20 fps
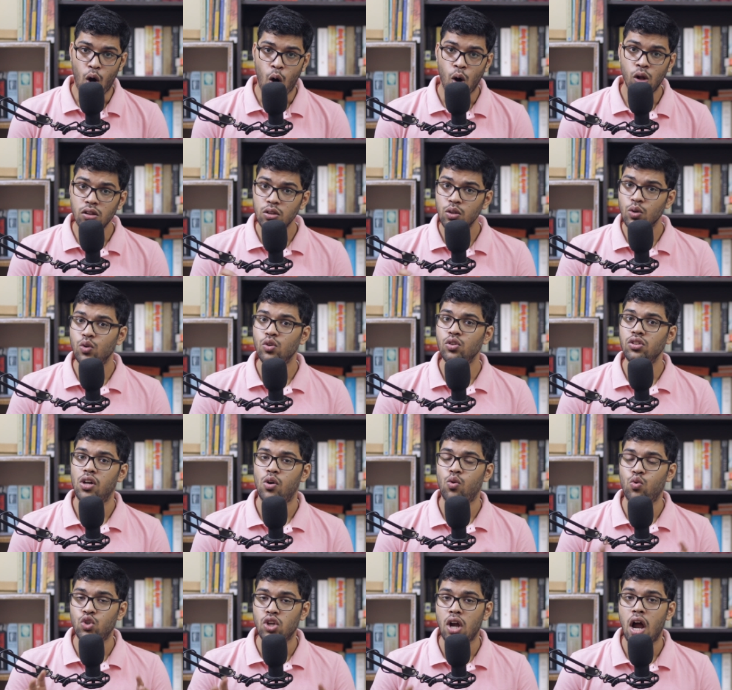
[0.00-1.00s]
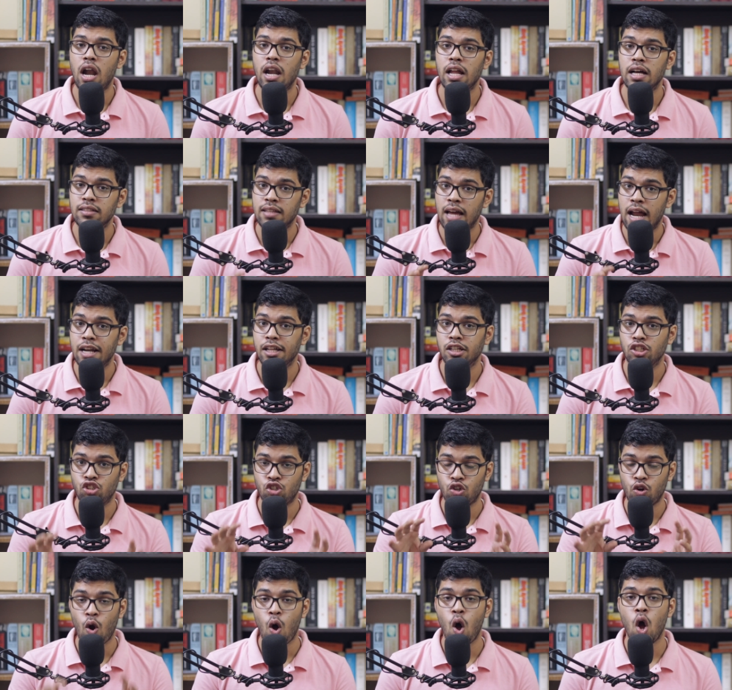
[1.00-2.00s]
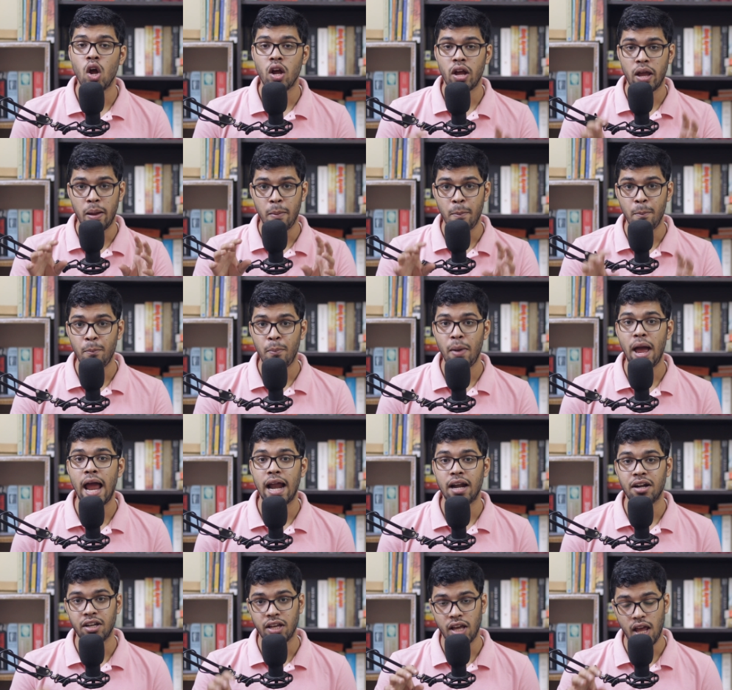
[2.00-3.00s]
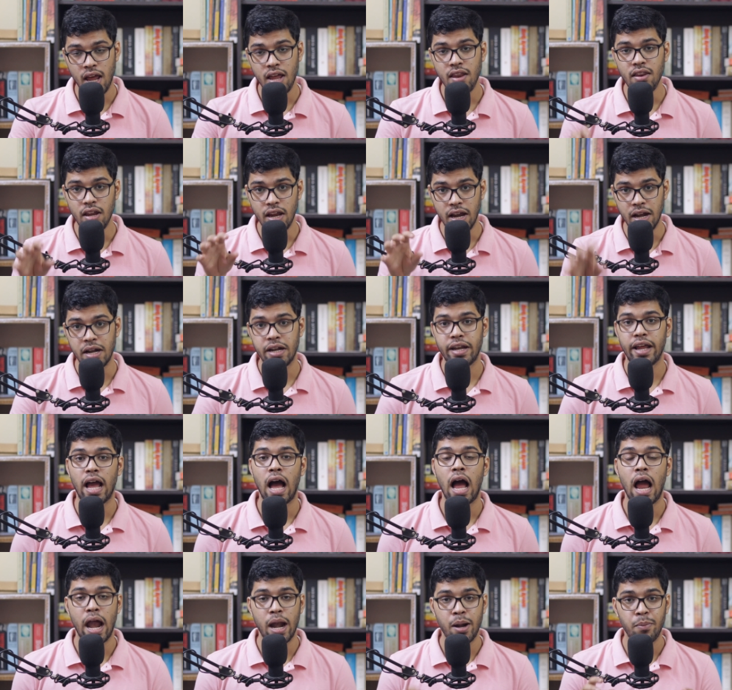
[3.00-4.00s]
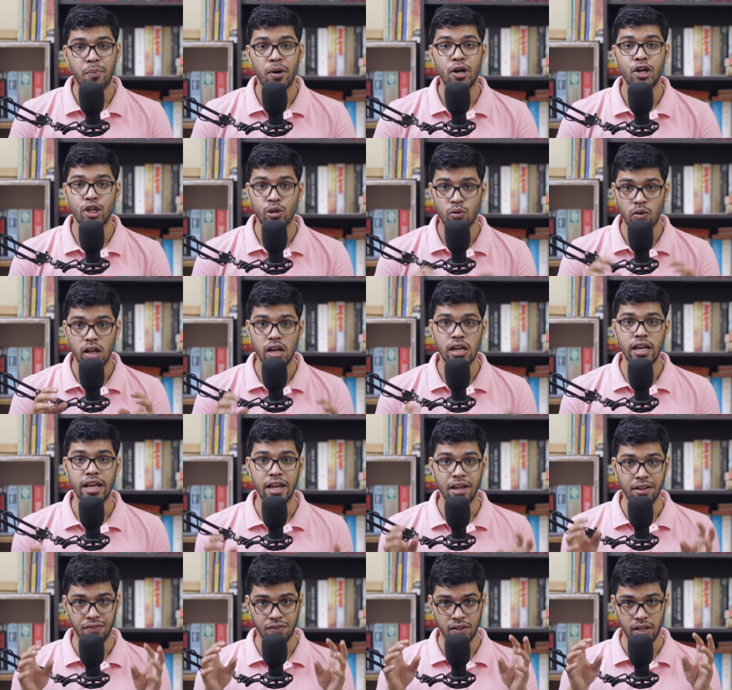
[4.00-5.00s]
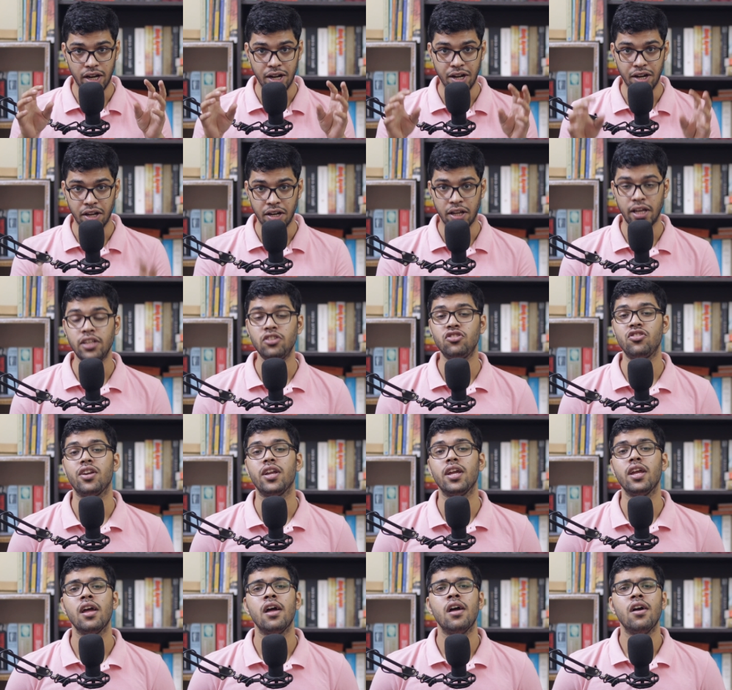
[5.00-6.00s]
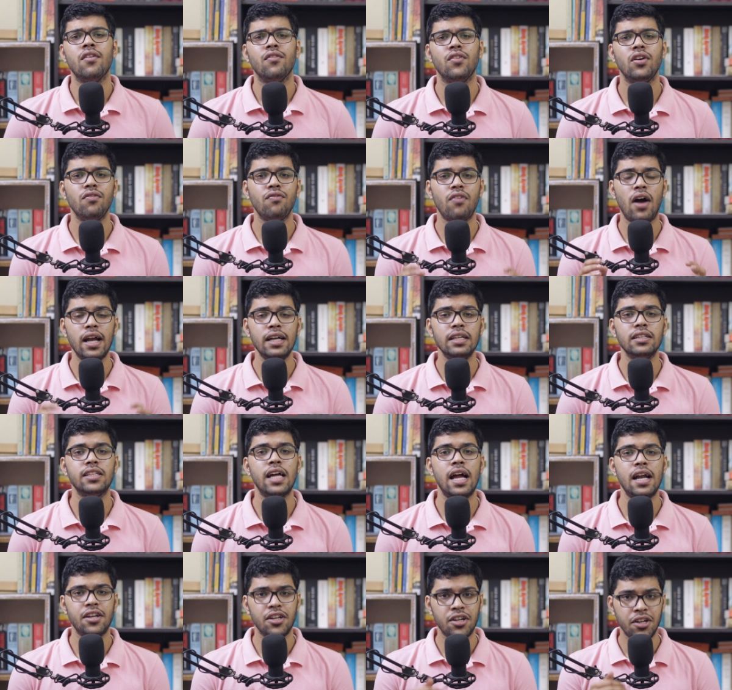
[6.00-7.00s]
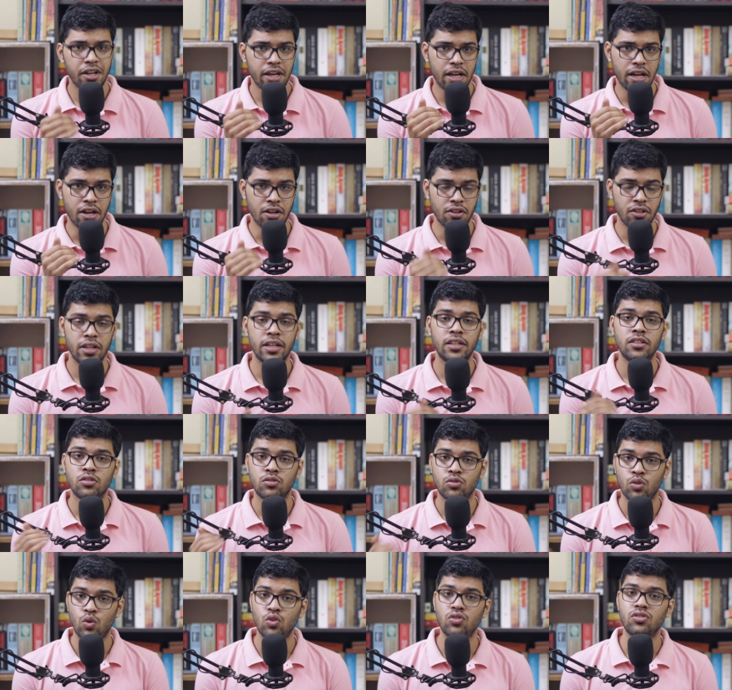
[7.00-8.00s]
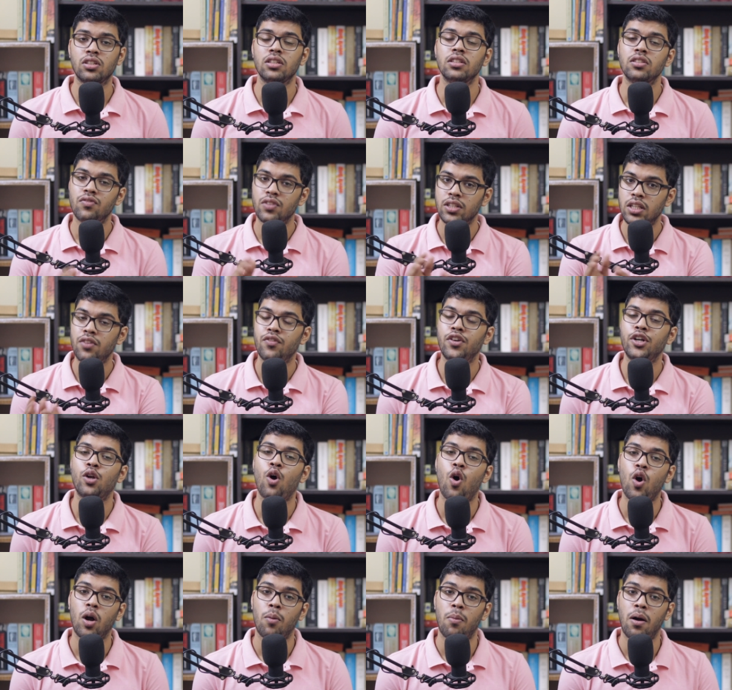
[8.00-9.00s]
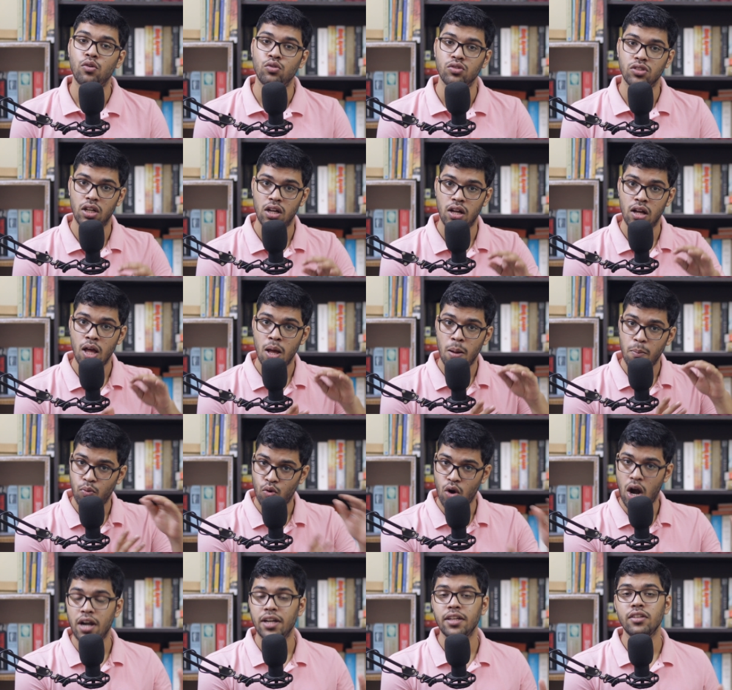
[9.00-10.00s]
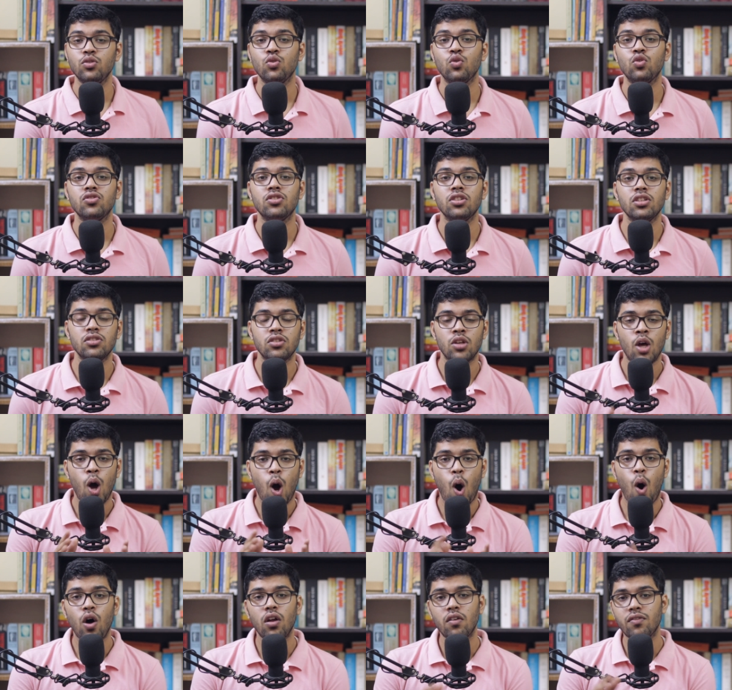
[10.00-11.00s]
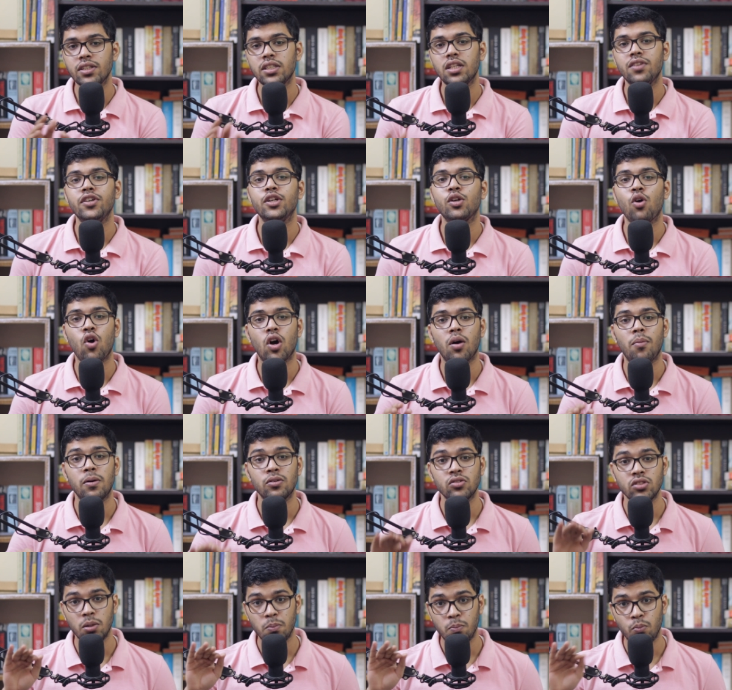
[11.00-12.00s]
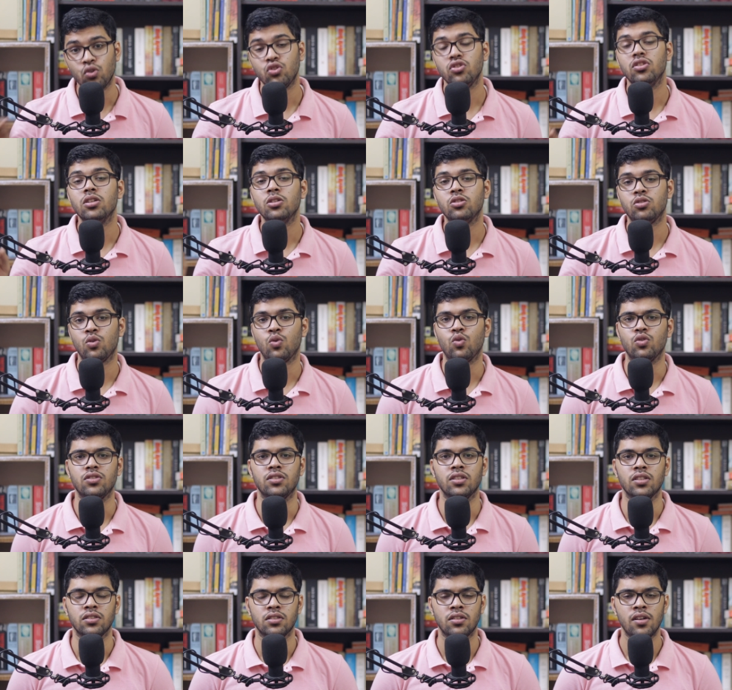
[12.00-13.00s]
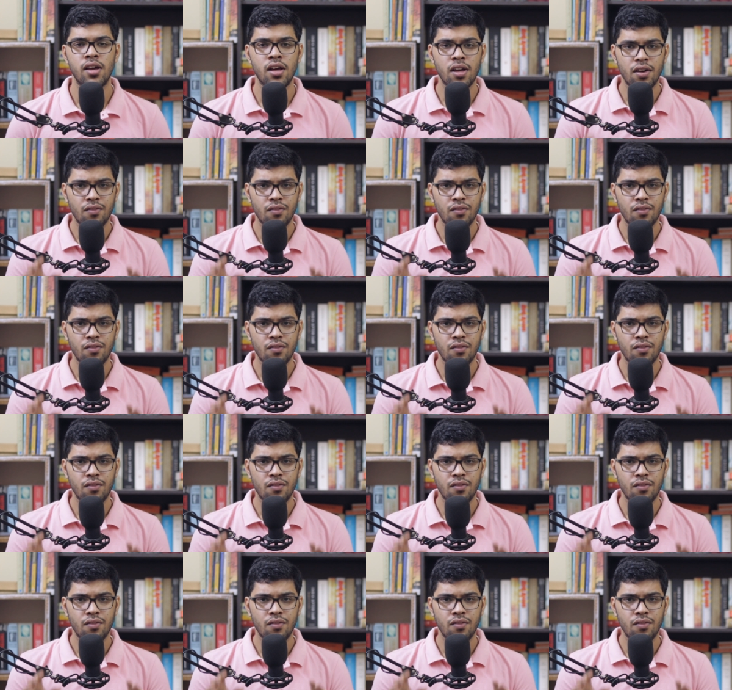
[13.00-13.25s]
although the Kushanas had a strong impact in India and particularly in the Indian history, we find that in the Indian sources, whether we talk about the Puranic sources or whether we talk about the Buddhist sources,